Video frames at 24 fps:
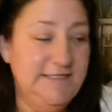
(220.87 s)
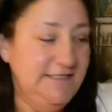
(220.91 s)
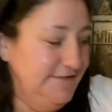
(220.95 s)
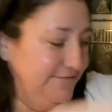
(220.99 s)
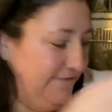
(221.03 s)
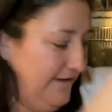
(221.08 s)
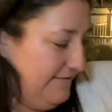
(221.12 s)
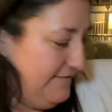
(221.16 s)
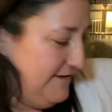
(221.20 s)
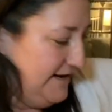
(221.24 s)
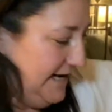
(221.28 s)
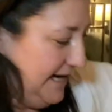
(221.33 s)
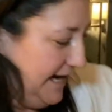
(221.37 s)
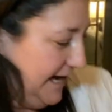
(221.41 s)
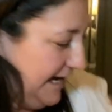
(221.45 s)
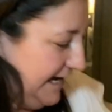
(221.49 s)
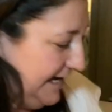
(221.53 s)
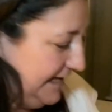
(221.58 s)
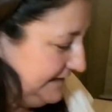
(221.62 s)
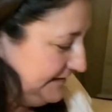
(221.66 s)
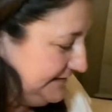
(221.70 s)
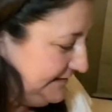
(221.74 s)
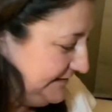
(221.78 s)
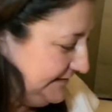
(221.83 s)
very
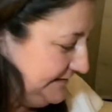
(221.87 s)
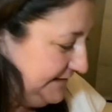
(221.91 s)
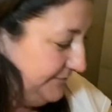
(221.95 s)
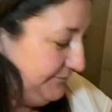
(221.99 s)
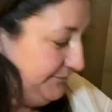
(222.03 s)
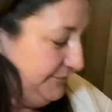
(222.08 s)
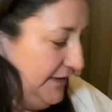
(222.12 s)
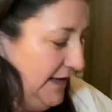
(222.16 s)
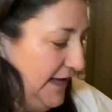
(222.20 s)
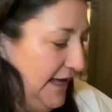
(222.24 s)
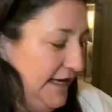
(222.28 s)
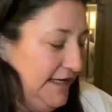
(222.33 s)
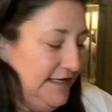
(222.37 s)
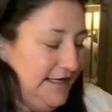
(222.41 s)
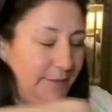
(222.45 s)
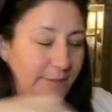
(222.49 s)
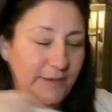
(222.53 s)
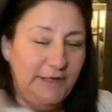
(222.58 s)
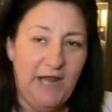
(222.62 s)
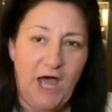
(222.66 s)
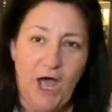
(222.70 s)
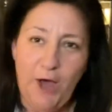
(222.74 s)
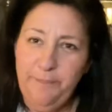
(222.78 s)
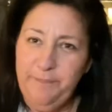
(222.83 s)
nice. Now,
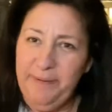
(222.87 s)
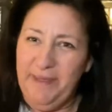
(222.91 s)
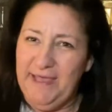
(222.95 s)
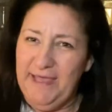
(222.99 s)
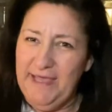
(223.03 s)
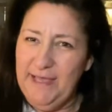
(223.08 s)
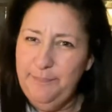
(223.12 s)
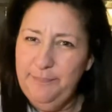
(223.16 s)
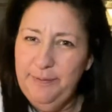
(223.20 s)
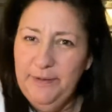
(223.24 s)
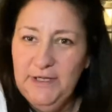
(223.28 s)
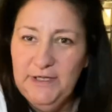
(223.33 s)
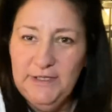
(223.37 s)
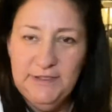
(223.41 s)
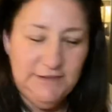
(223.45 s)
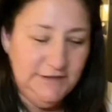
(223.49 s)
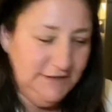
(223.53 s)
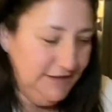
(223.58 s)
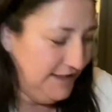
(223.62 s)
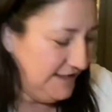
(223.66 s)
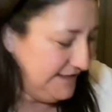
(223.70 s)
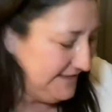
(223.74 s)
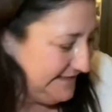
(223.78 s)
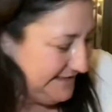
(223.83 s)
a lot of
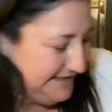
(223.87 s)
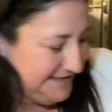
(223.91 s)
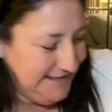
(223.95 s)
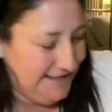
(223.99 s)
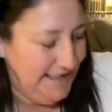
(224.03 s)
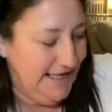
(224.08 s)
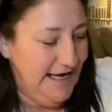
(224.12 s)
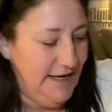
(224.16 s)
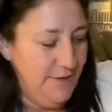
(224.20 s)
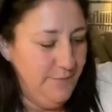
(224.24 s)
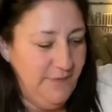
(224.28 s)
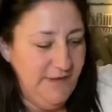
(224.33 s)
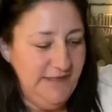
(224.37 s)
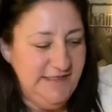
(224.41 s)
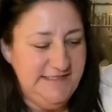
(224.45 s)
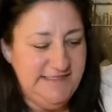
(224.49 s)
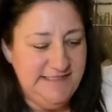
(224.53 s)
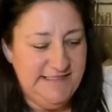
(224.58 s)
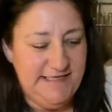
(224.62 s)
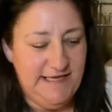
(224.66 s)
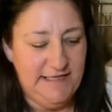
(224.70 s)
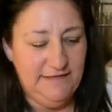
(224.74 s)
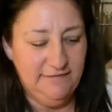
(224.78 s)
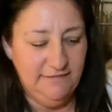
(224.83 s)
people sleep with
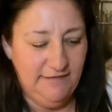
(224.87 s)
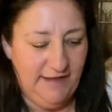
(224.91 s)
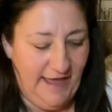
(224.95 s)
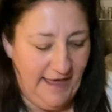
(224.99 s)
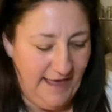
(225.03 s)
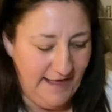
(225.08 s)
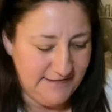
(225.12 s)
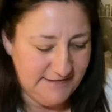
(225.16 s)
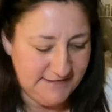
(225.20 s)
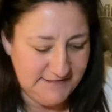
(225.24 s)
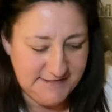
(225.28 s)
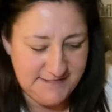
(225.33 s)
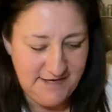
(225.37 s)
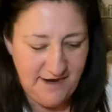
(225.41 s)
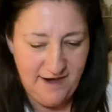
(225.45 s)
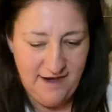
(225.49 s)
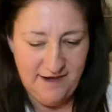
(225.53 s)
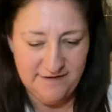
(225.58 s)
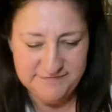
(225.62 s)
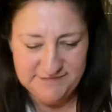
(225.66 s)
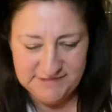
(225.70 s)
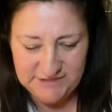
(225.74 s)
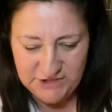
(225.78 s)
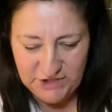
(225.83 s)
silk
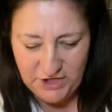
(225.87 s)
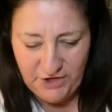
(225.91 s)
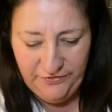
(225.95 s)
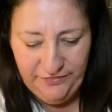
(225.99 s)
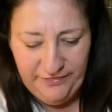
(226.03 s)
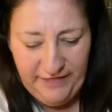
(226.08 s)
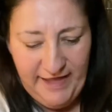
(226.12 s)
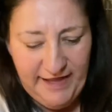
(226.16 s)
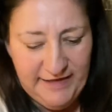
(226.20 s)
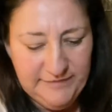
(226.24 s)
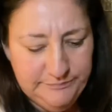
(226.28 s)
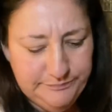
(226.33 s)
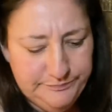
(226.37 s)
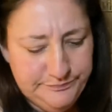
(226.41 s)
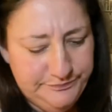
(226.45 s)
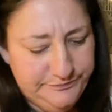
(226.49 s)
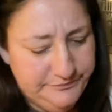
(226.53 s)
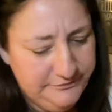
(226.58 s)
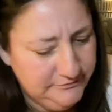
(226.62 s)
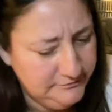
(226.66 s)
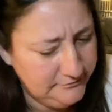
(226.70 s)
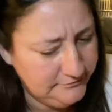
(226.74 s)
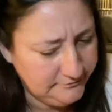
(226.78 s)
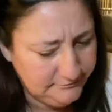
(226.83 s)
headscarves, don't they?
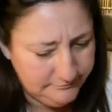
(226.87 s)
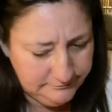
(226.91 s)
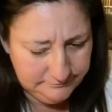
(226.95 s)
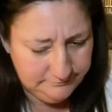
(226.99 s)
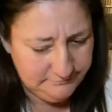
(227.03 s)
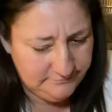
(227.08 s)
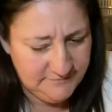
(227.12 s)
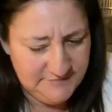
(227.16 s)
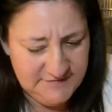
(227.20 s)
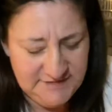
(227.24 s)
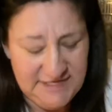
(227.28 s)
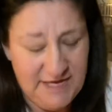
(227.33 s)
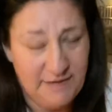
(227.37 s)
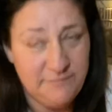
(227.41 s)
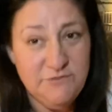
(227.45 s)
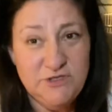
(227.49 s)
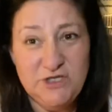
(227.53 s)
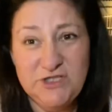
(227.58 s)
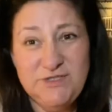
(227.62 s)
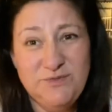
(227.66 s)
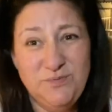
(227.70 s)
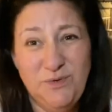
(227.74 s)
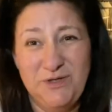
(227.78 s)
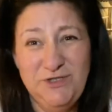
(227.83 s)
So I'm
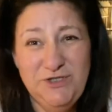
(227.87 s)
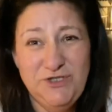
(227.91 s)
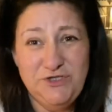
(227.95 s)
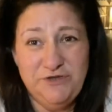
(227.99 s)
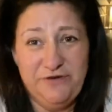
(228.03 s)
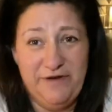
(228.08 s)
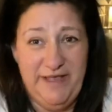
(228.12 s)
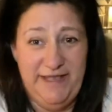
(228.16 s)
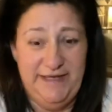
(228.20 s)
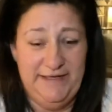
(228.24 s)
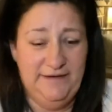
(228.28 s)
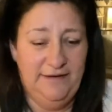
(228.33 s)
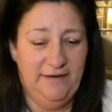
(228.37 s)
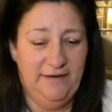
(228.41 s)
just wondering